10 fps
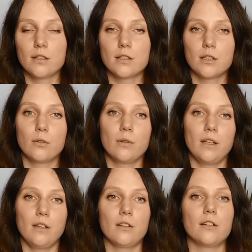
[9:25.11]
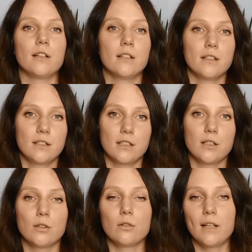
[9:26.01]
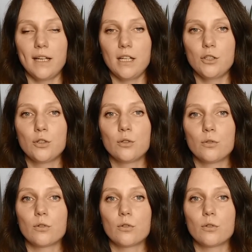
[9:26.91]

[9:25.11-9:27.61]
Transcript: So either single H